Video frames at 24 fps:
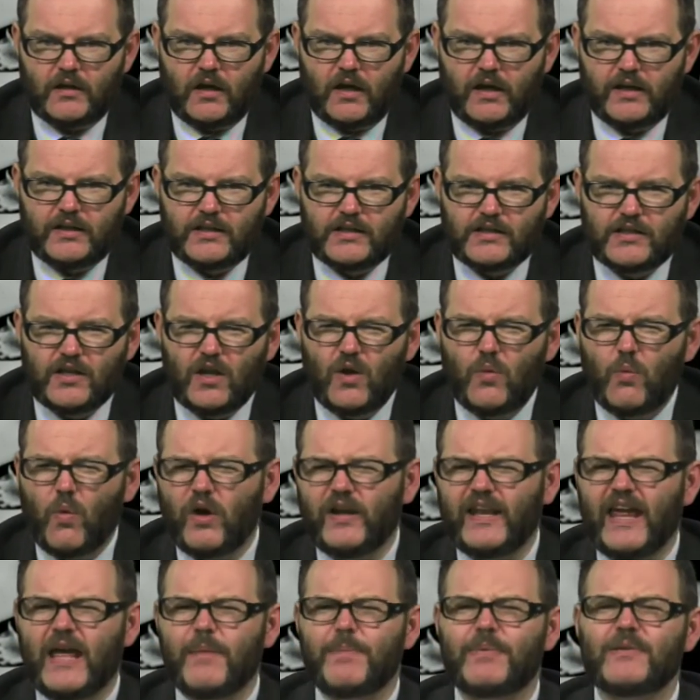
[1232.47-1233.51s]
Thank you,
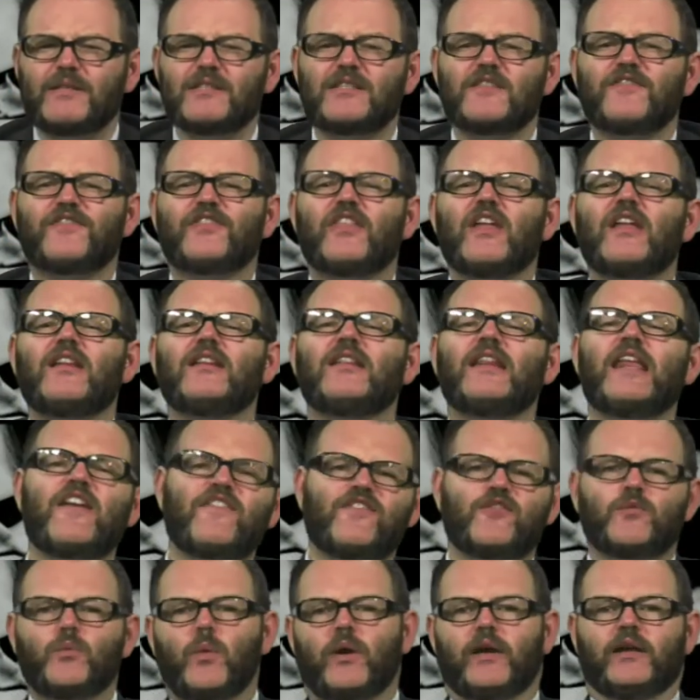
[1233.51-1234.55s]
panel. Moving on with
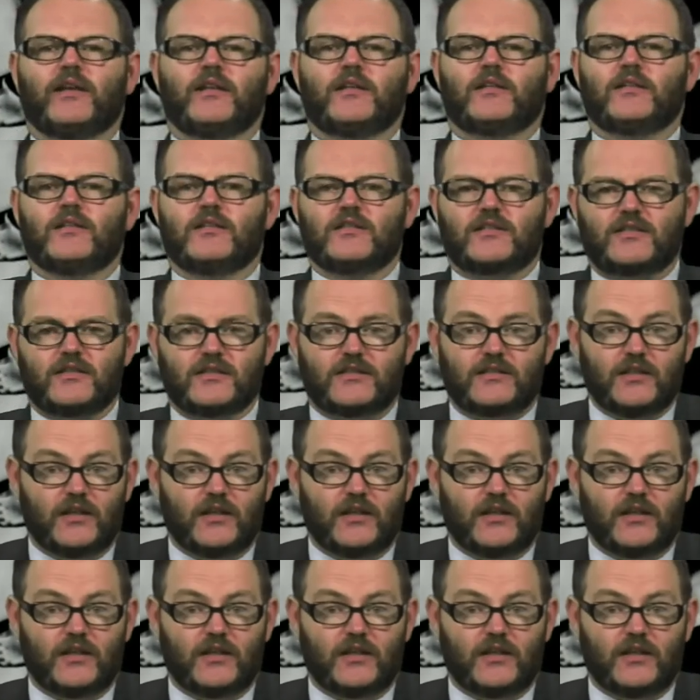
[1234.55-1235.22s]
issue 3 tonight.